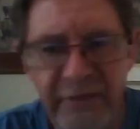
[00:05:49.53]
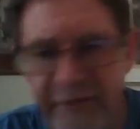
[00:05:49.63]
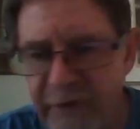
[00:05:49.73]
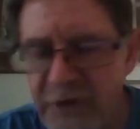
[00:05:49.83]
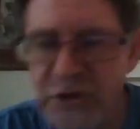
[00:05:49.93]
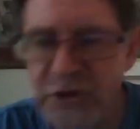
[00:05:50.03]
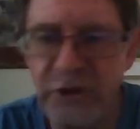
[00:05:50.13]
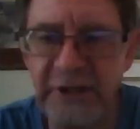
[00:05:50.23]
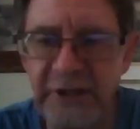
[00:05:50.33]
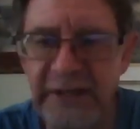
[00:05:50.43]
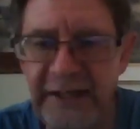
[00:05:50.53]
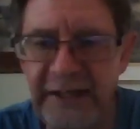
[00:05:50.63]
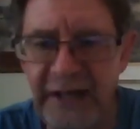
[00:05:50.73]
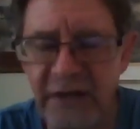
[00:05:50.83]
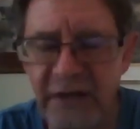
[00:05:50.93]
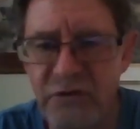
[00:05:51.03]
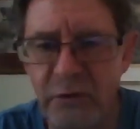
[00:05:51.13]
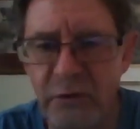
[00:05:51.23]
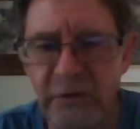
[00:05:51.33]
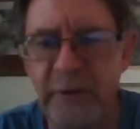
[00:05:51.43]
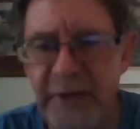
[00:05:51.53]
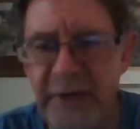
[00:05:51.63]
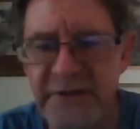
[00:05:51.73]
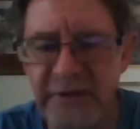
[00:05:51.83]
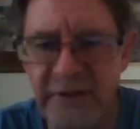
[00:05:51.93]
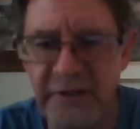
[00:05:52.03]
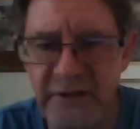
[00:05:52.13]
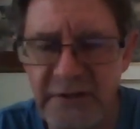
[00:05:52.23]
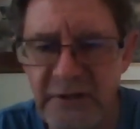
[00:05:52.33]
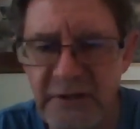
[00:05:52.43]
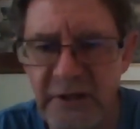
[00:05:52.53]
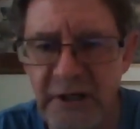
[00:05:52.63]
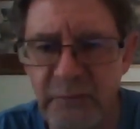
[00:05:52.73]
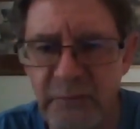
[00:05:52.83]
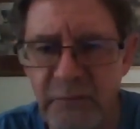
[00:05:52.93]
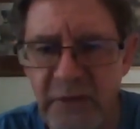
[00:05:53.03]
The faster you can get it out and sold, the better it is. And